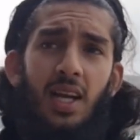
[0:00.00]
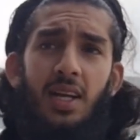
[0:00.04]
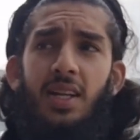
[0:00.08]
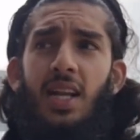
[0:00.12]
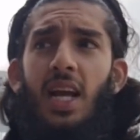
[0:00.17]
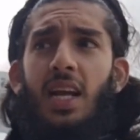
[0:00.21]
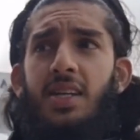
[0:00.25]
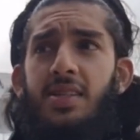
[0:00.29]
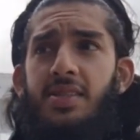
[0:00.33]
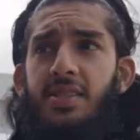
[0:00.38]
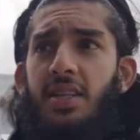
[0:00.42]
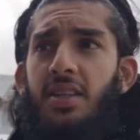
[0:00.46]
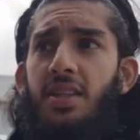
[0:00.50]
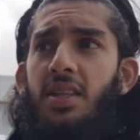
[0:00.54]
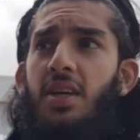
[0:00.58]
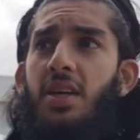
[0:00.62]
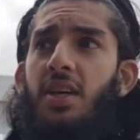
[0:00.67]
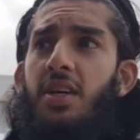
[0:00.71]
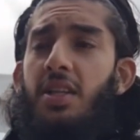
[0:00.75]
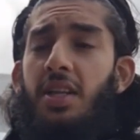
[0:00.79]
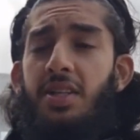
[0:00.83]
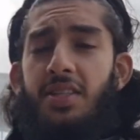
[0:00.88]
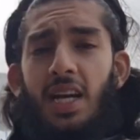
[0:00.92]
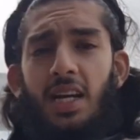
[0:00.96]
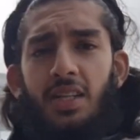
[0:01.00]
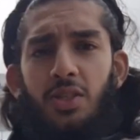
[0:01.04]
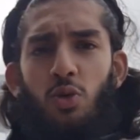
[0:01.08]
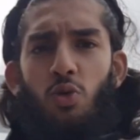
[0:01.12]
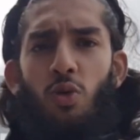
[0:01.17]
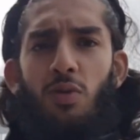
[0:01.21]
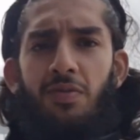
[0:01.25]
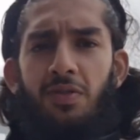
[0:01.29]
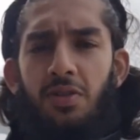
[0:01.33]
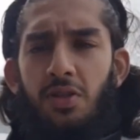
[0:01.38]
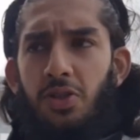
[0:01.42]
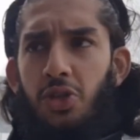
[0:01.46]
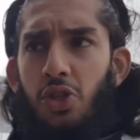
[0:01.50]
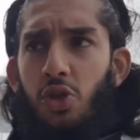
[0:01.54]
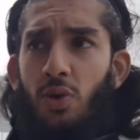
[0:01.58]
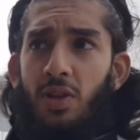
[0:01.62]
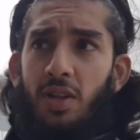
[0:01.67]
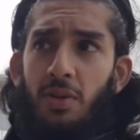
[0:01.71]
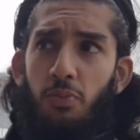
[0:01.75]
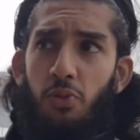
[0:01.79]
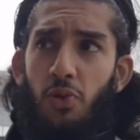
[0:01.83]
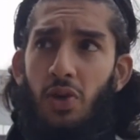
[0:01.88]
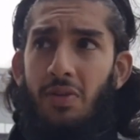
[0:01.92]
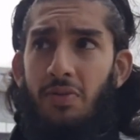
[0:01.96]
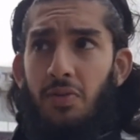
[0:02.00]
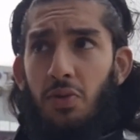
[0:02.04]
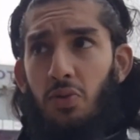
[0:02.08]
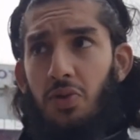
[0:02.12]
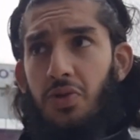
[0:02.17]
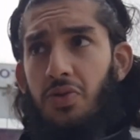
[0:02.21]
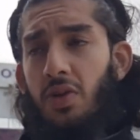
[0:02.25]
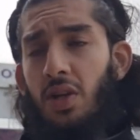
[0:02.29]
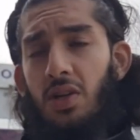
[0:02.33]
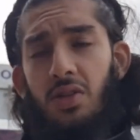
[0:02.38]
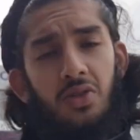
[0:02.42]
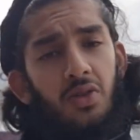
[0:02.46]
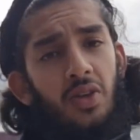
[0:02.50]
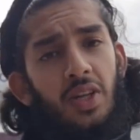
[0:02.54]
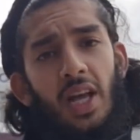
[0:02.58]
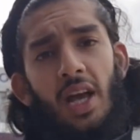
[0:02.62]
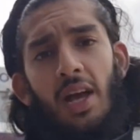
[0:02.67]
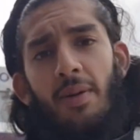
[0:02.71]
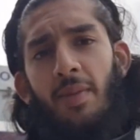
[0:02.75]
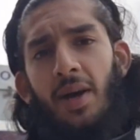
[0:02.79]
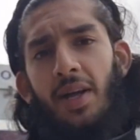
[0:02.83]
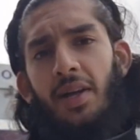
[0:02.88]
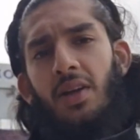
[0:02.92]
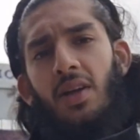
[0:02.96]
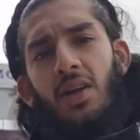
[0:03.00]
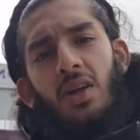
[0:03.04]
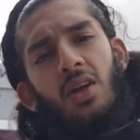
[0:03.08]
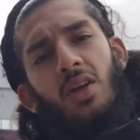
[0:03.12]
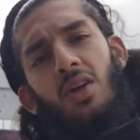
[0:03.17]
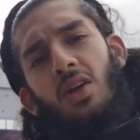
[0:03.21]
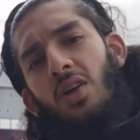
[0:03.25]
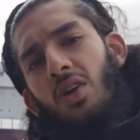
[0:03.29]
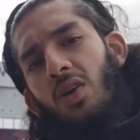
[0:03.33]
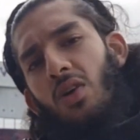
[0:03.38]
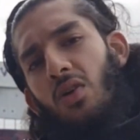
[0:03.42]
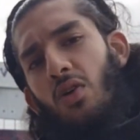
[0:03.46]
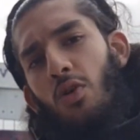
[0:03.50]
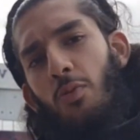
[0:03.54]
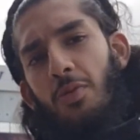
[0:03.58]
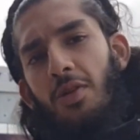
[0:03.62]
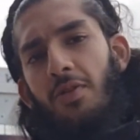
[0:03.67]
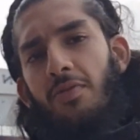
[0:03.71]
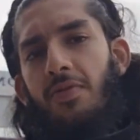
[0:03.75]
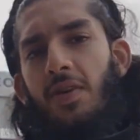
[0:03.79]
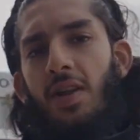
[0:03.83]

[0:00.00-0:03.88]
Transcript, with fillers: like I said, the, the tactical villain show and the preview as well. So yeah, man, up the